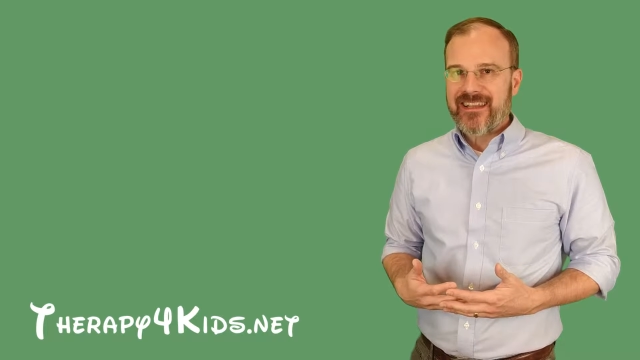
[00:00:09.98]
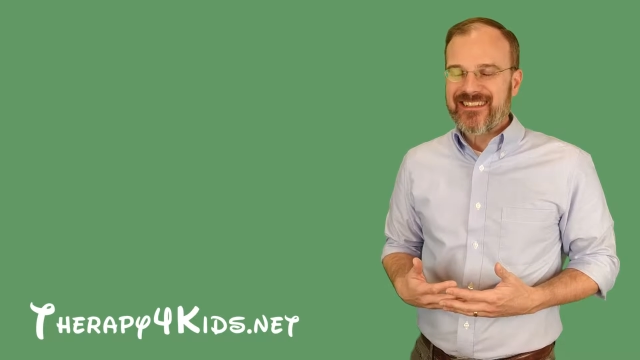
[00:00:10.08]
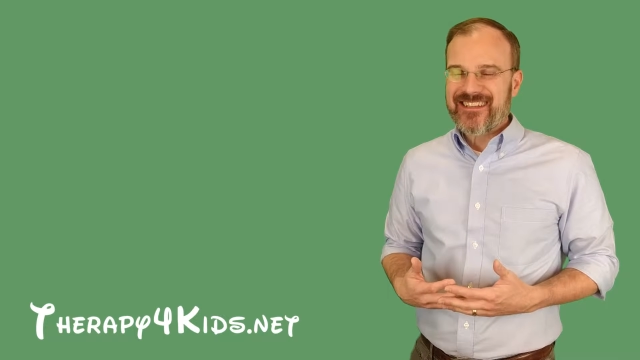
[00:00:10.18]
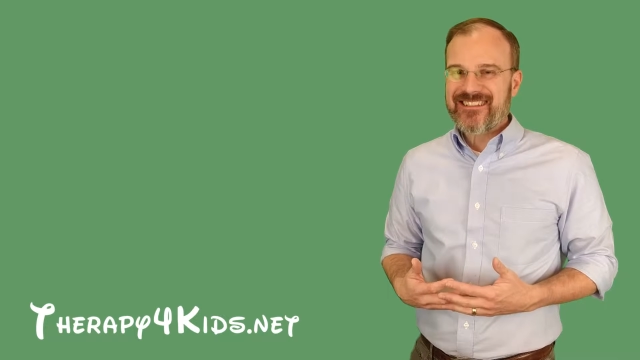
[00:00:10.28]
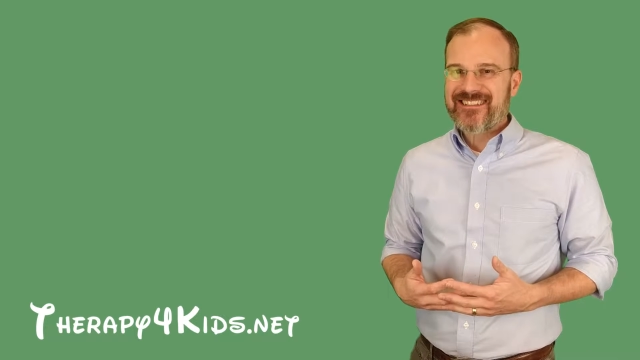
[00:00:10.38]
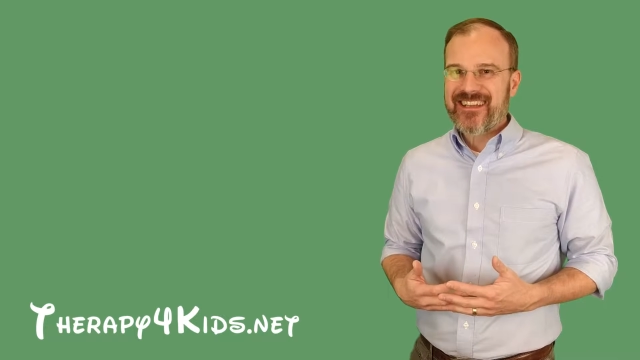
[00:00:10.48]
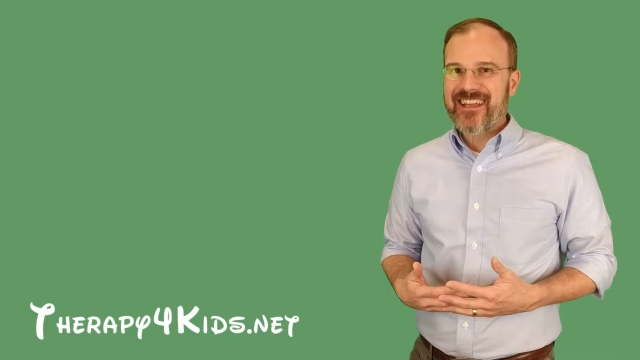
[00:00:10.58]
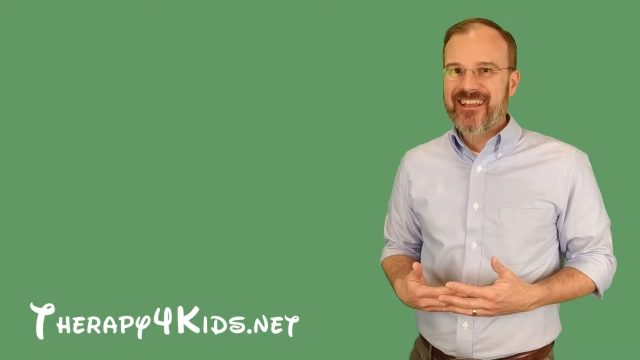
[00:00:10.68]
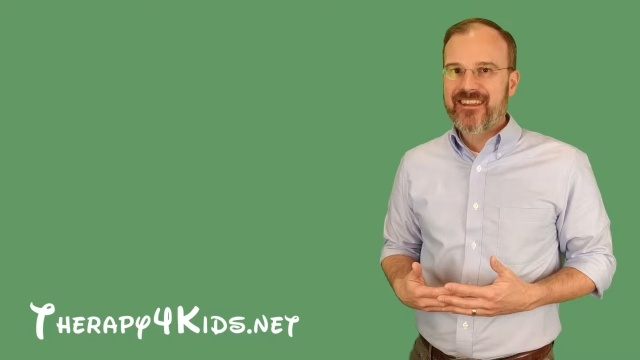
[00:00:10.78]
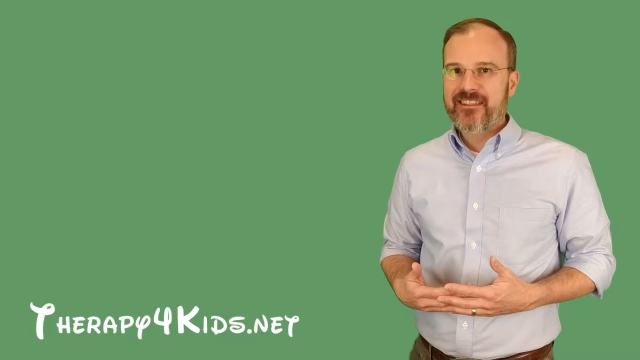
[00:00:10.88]
and it doesn't
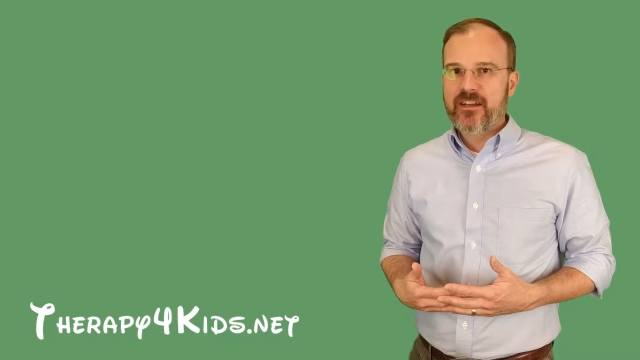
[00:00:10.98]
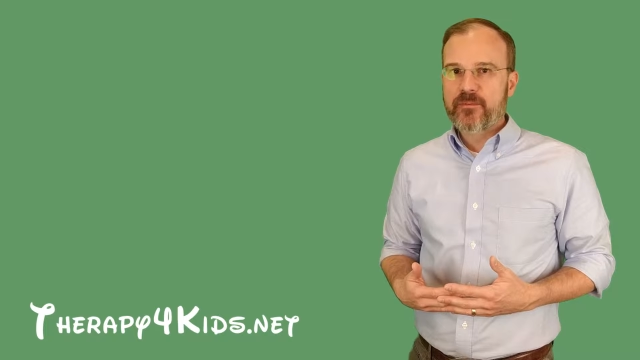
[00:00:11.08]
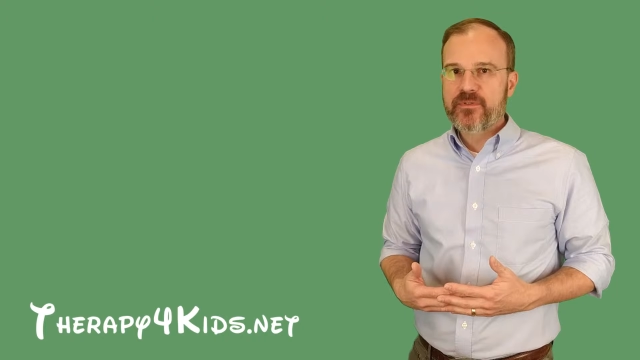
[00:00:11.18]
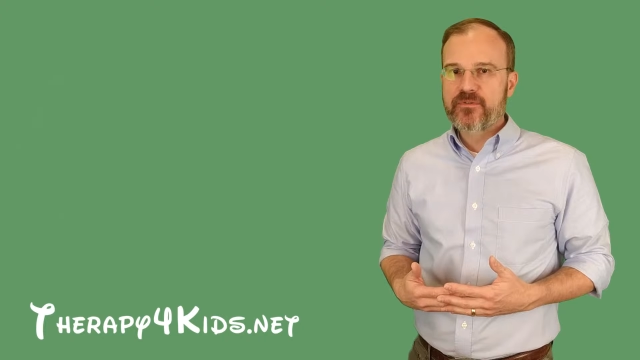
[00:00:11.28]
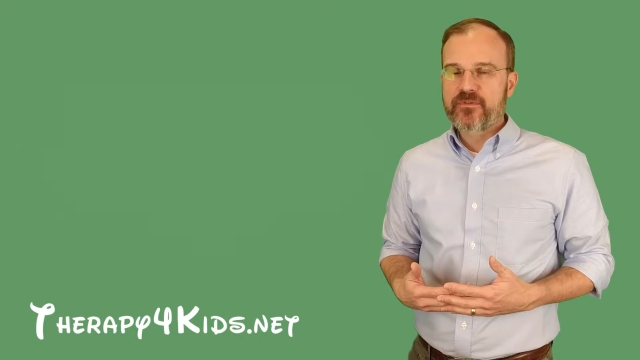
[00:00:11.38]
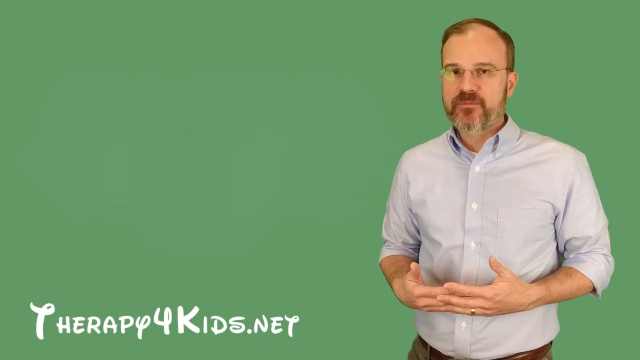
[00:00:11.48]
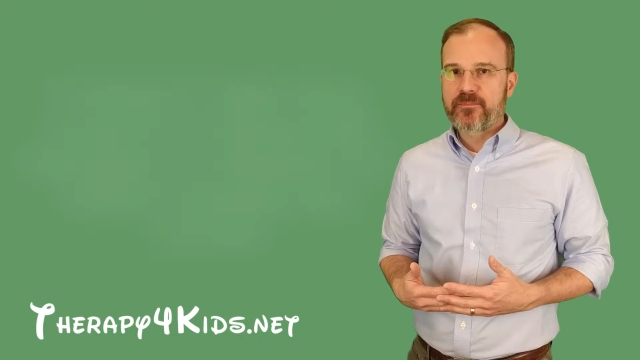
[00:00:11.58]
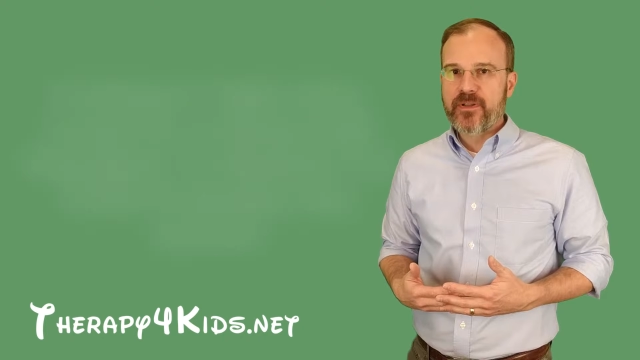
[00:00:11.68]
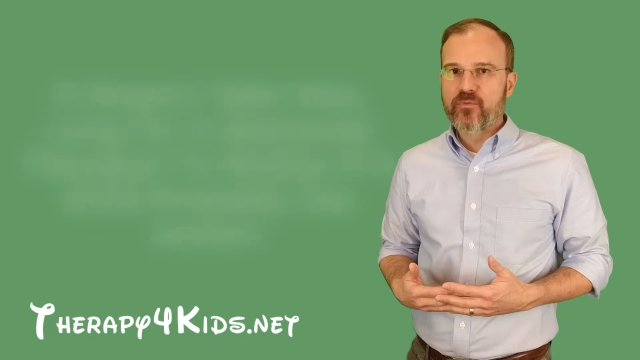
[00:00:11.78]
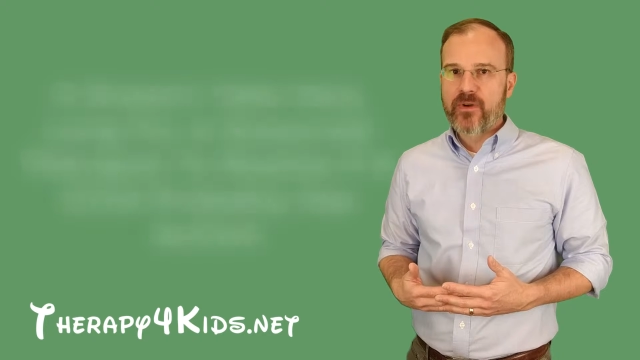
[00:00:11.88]
take a therapist who's
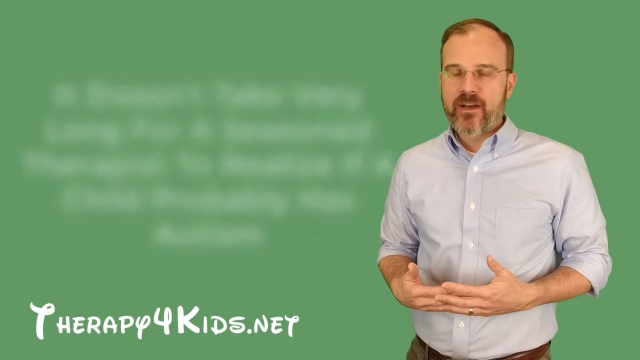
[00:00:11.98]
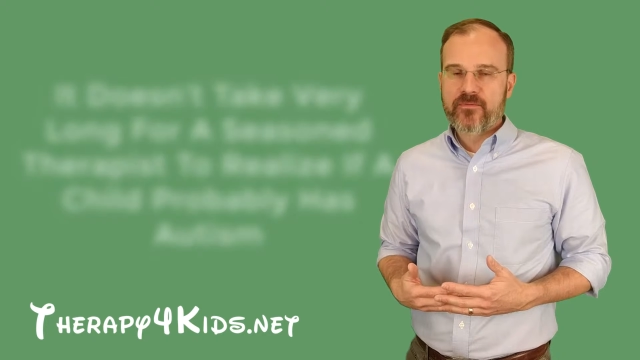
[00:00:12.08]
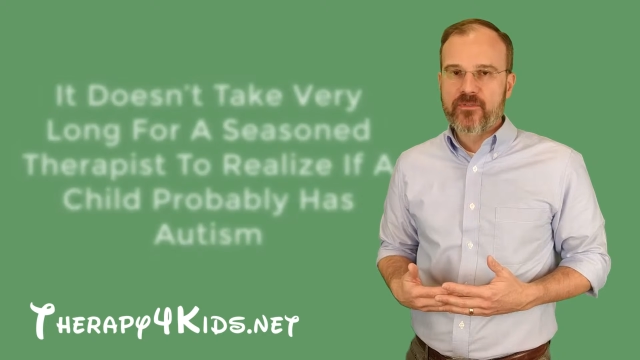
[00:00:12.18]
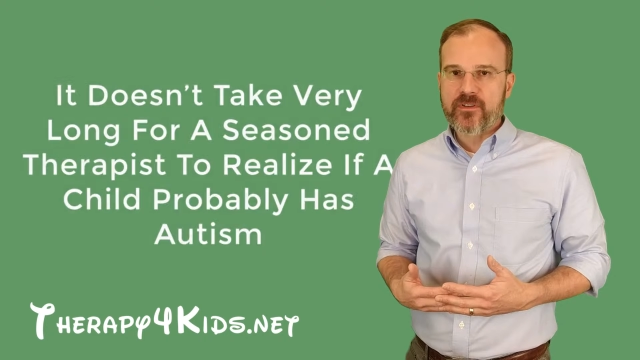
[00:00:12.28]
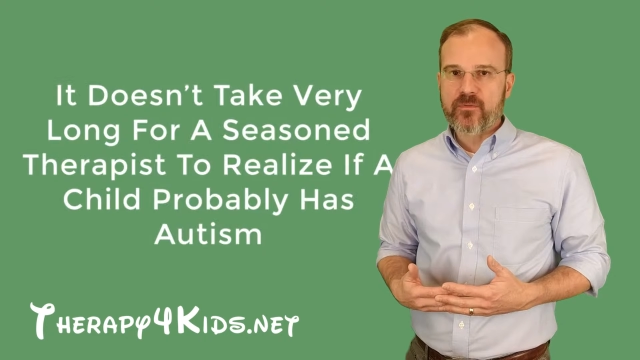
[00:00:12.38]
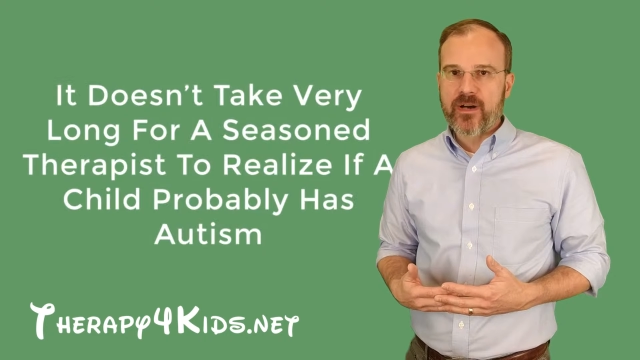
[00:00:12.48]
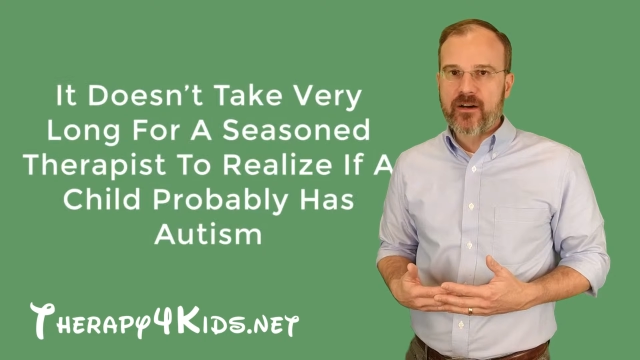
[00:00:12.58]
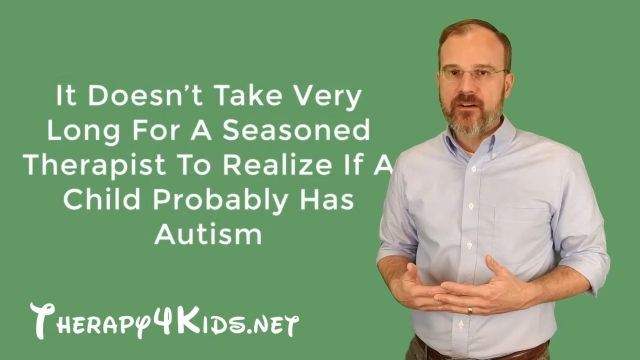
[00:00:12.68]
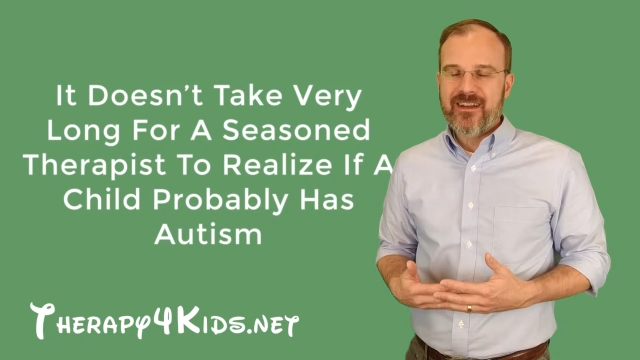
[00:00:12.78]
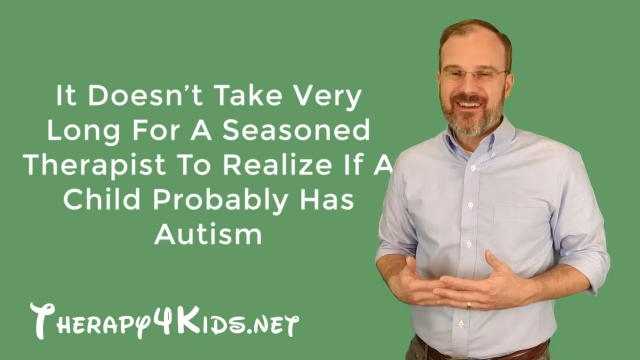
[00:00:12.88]
been around for a little
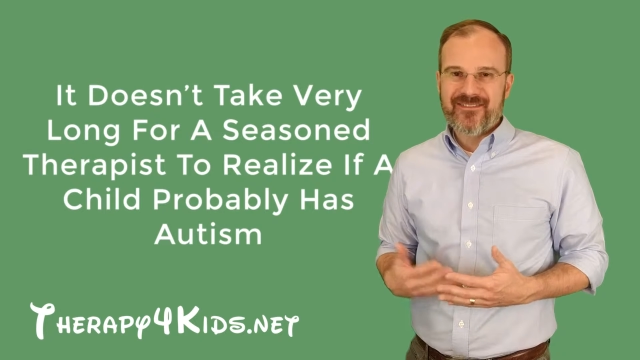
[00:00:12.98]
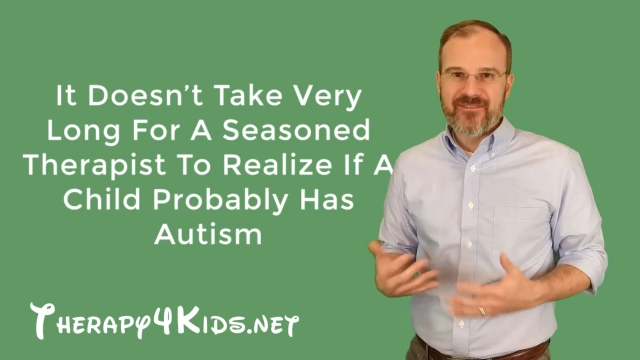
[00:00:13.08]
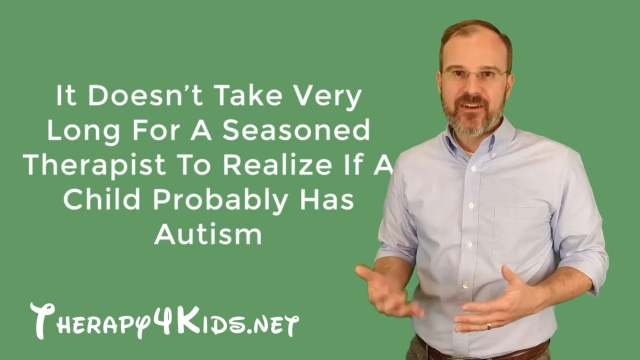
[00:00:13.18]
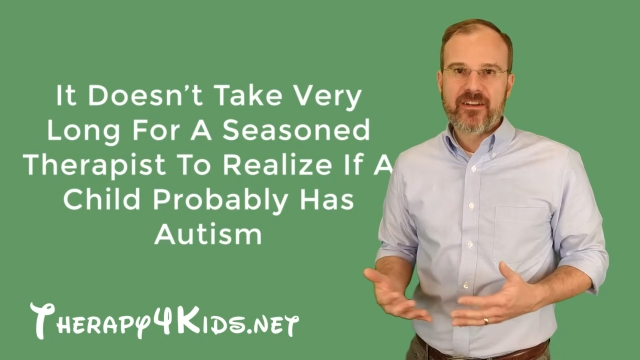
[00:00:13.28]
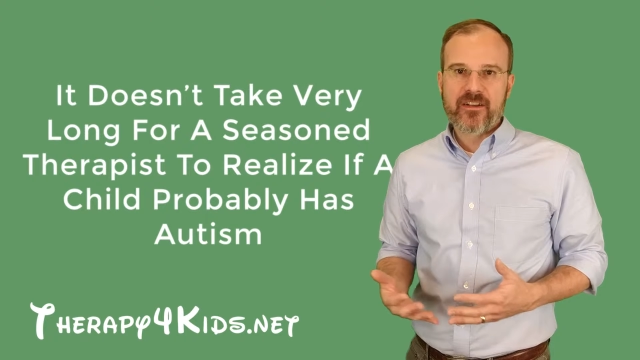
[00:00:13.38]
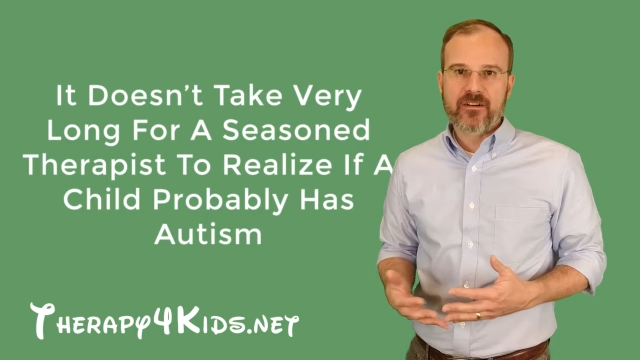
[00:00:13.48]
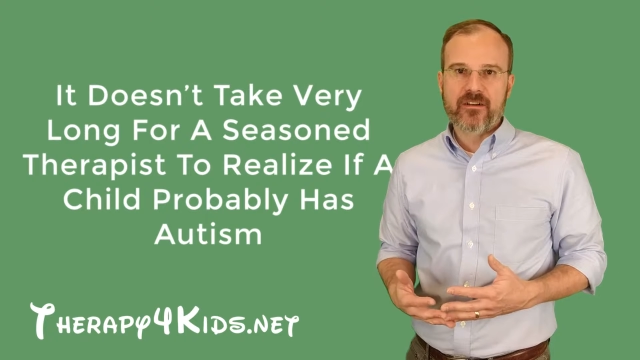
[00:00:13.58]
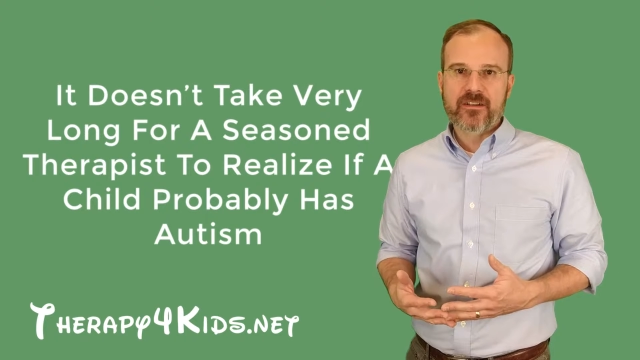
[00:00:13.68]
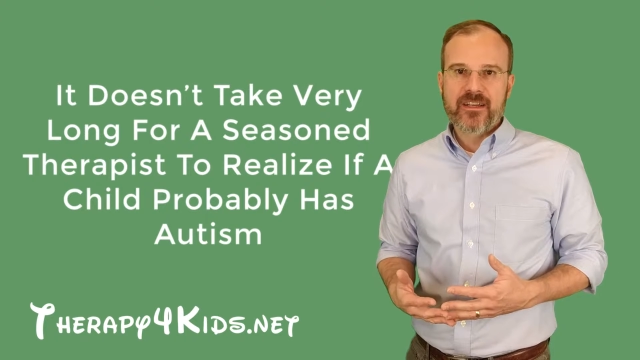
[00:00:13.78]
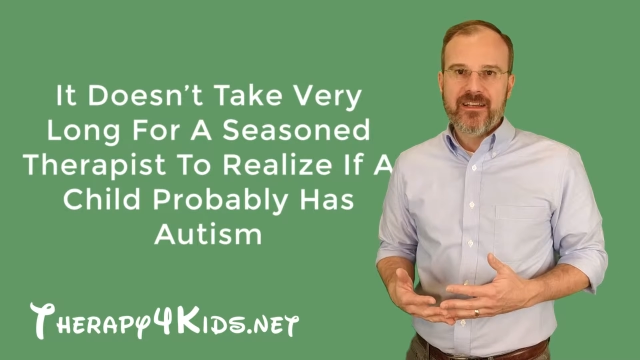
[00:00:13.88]
while very
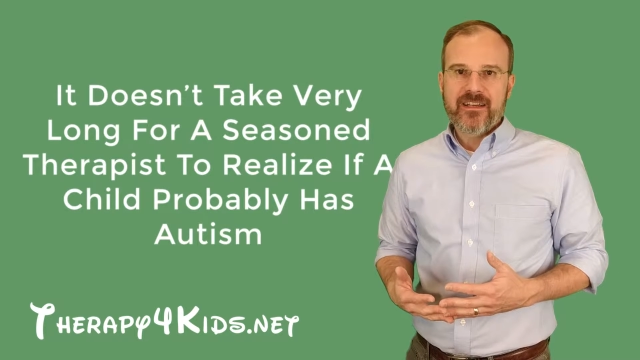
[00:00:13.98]
long